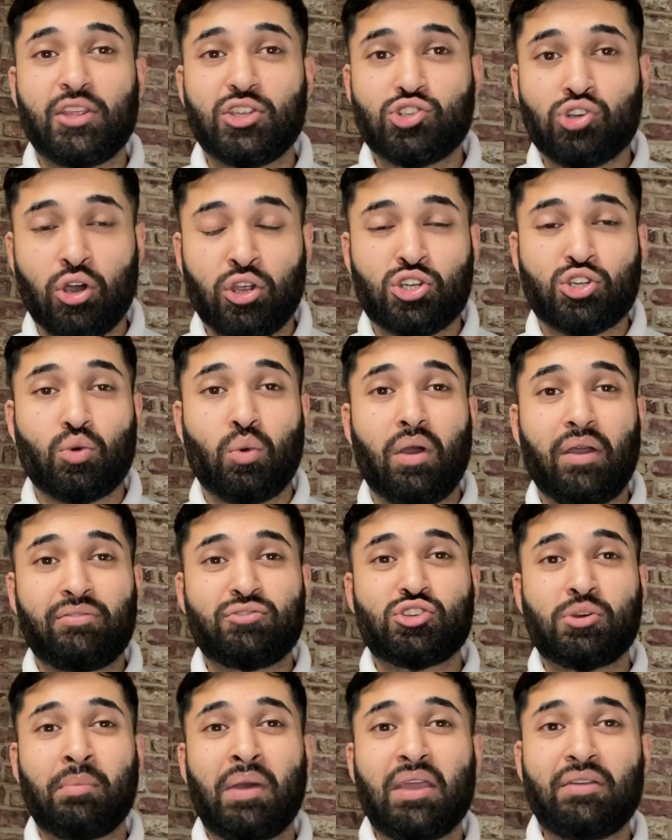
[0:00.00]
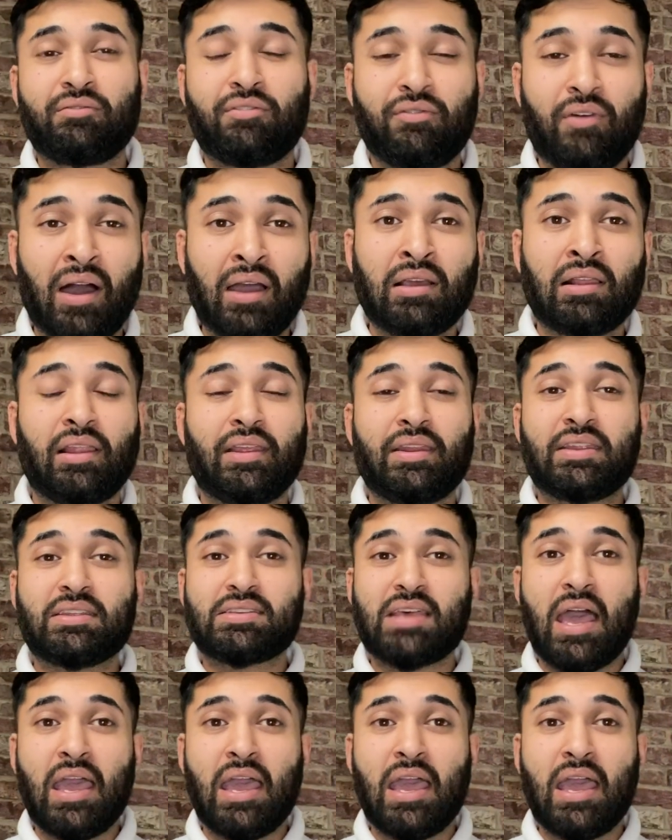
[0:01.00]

Joshua if Jermaine Franklin is